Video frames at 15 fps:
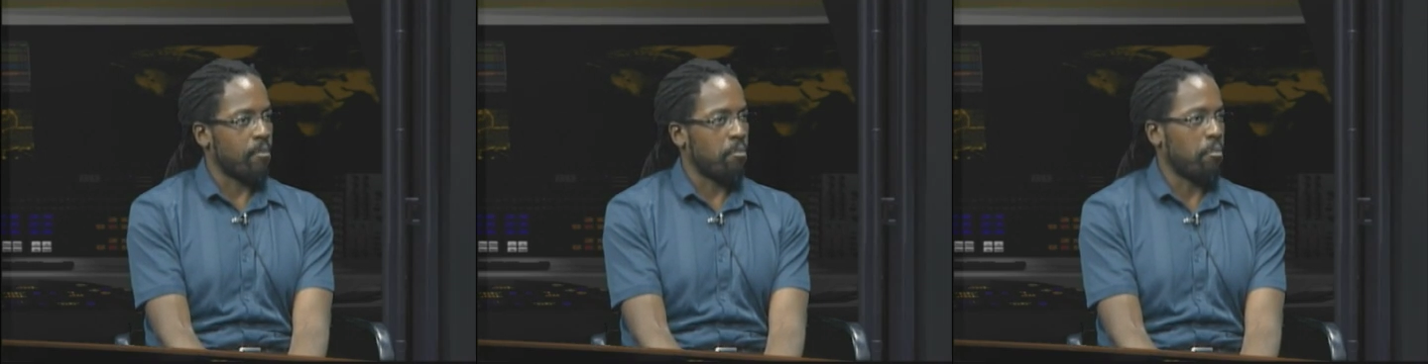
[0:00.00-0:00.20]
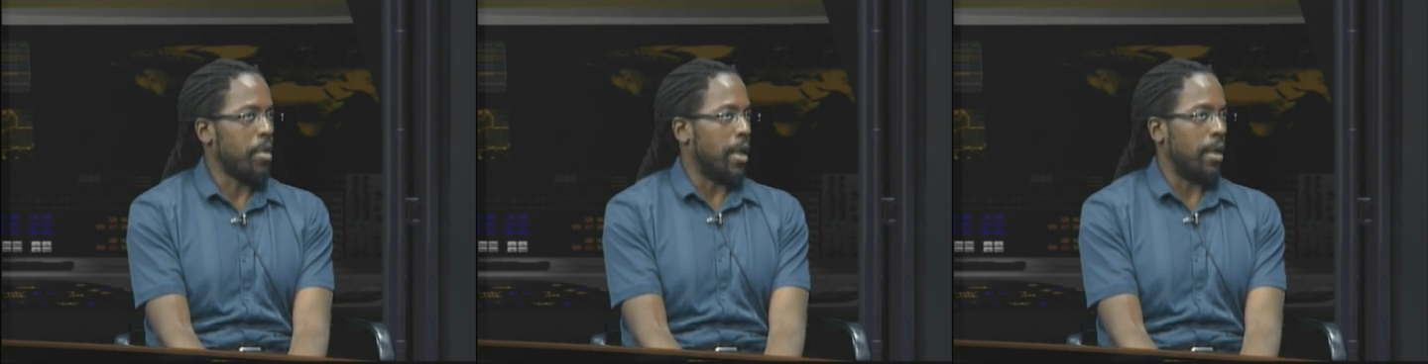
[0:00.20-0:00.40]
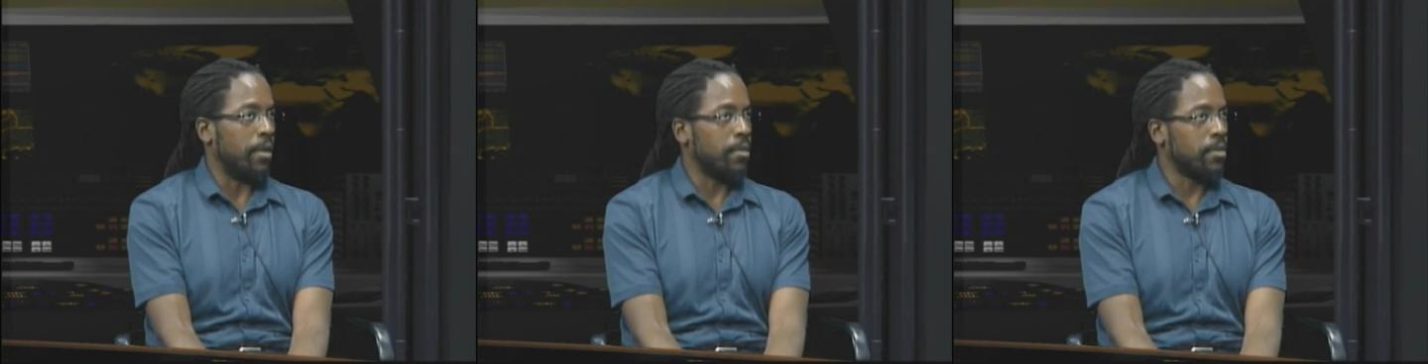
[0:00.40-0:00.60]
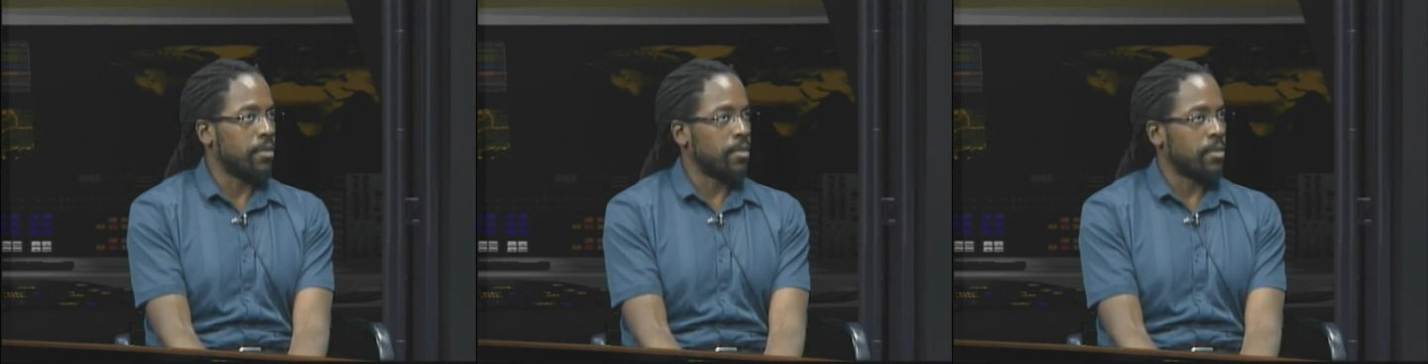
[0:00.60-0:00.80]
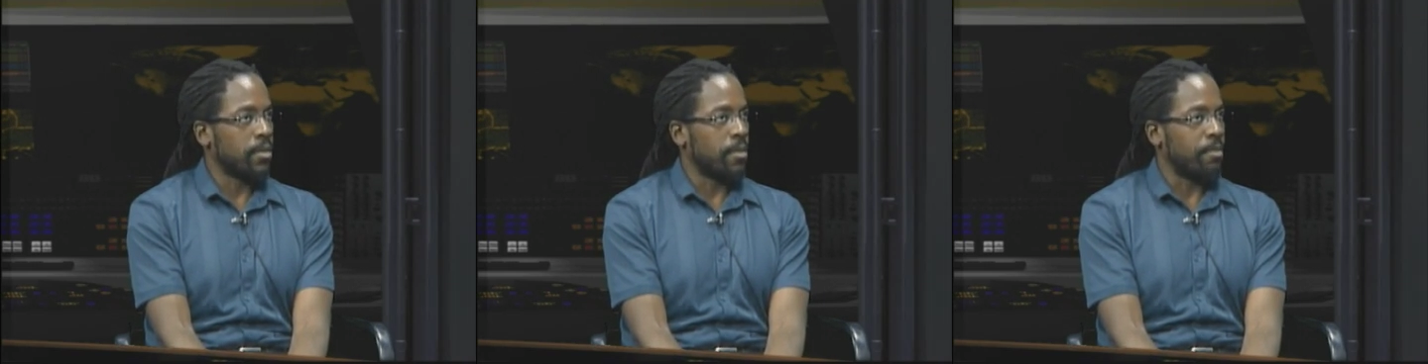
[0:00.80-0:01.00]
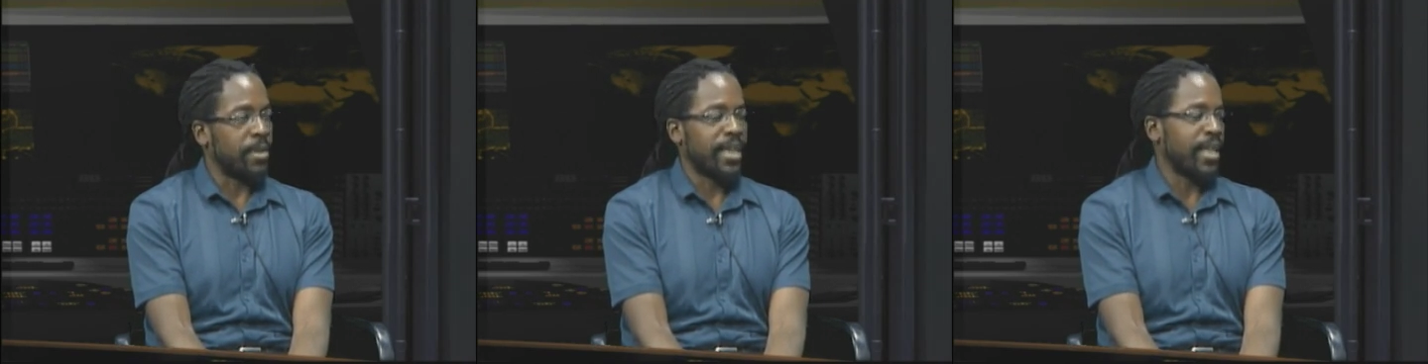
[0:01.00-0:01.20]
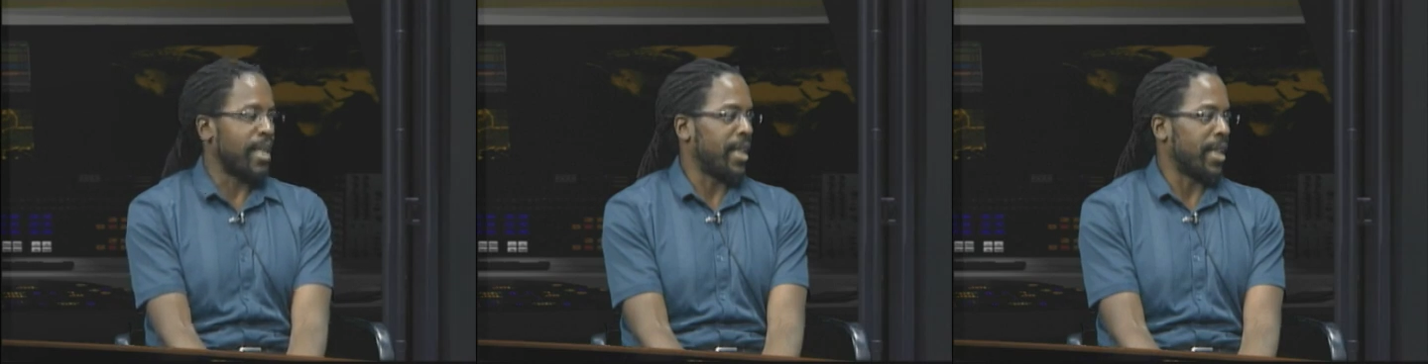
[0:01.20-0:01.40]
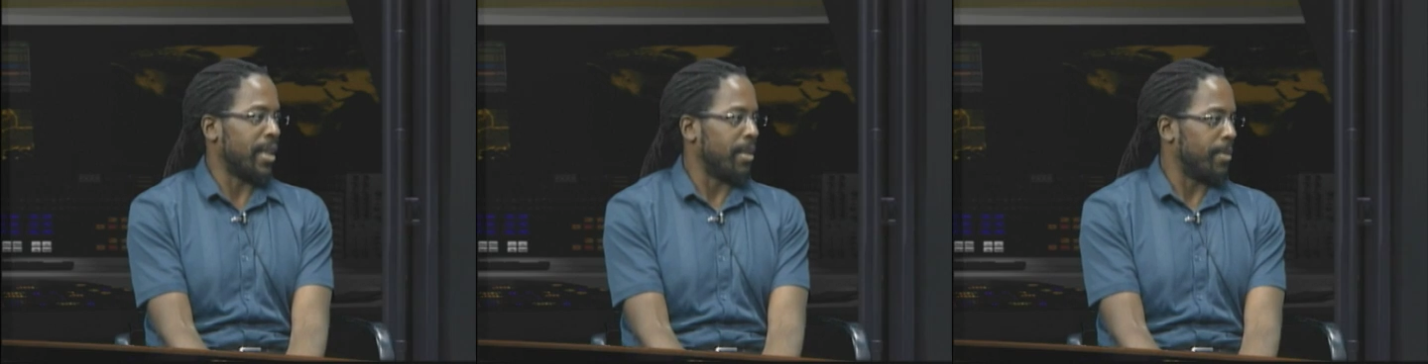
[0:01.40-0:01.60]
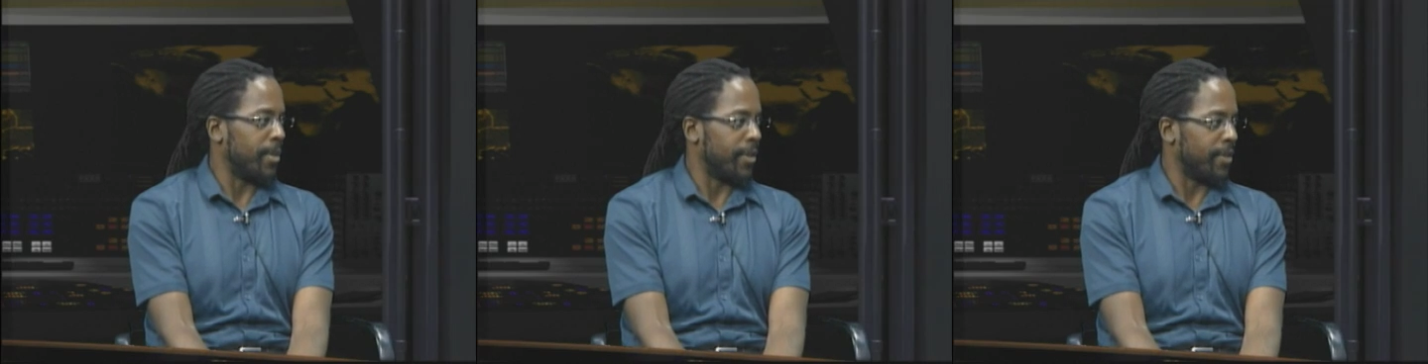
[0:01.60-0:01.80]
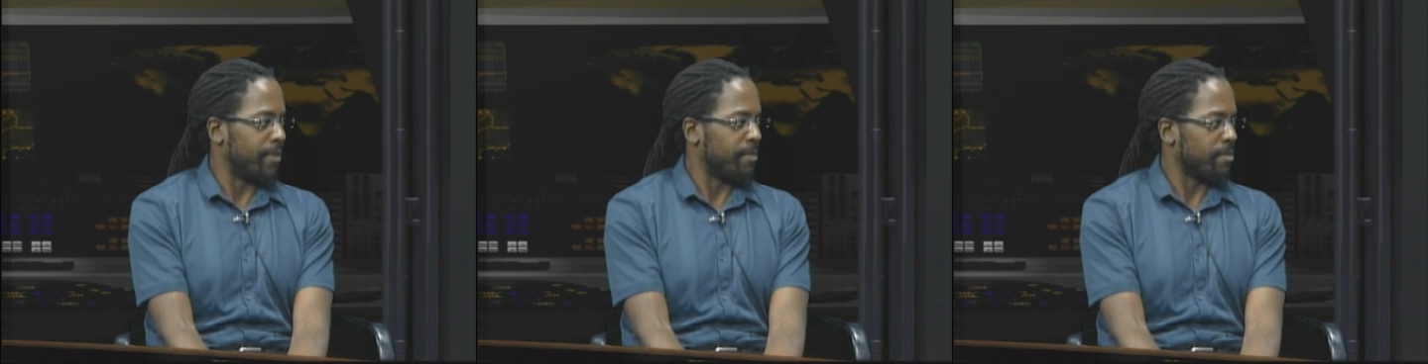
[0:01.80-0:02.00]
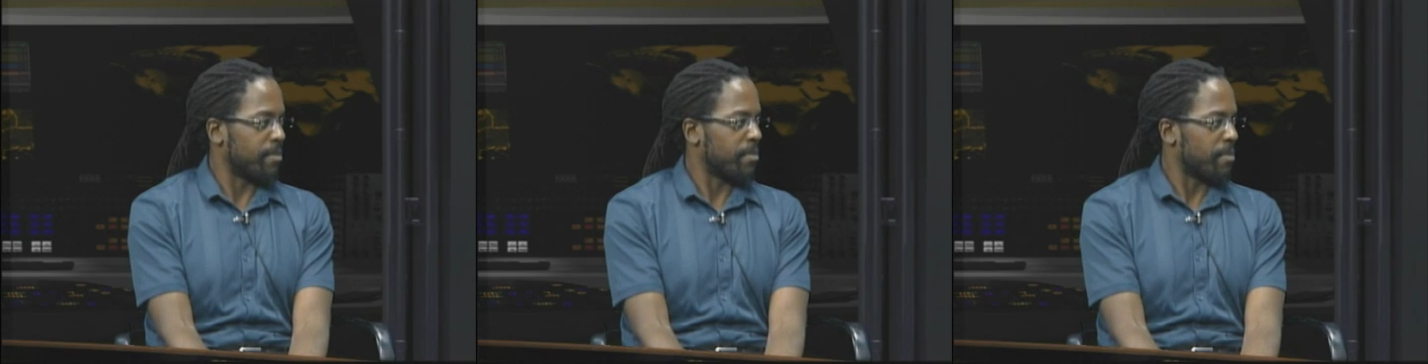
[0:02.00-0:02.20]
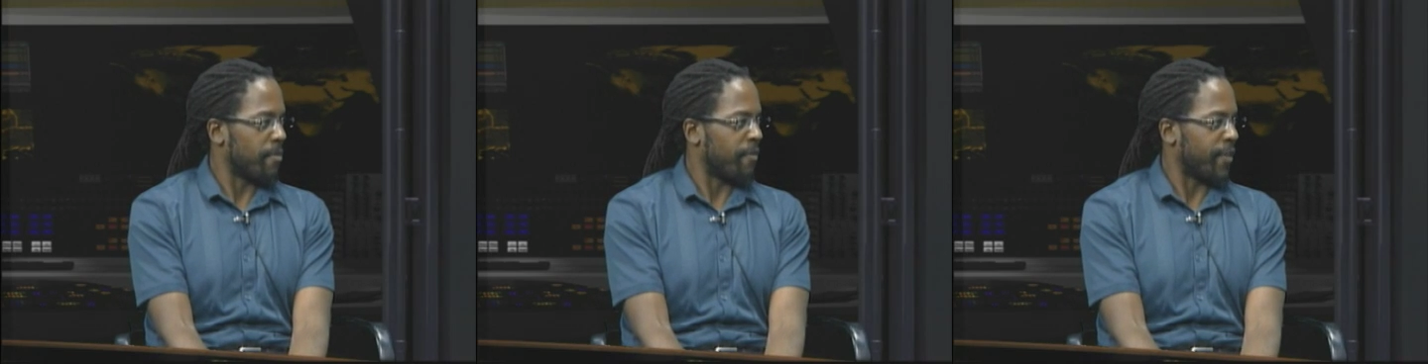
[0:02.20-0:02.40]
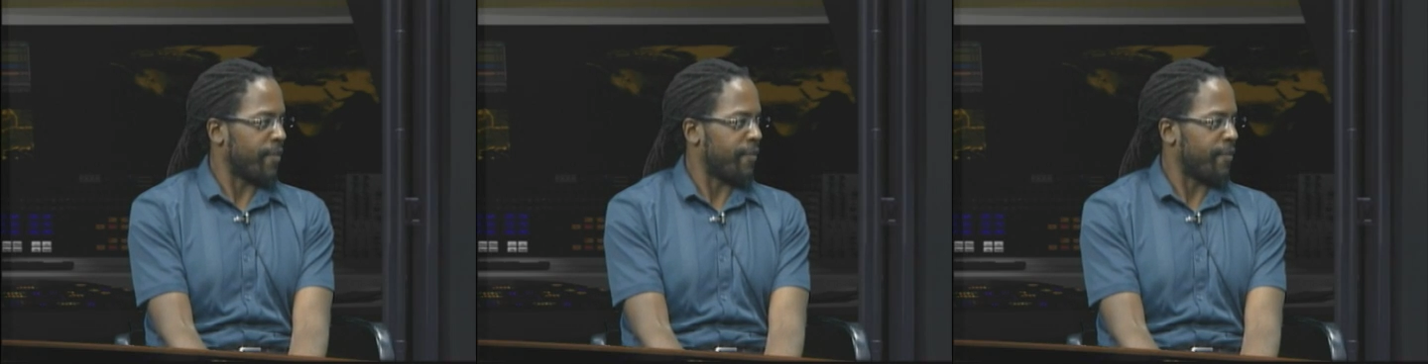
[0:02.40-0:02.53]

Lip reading: No. But then again, I'm a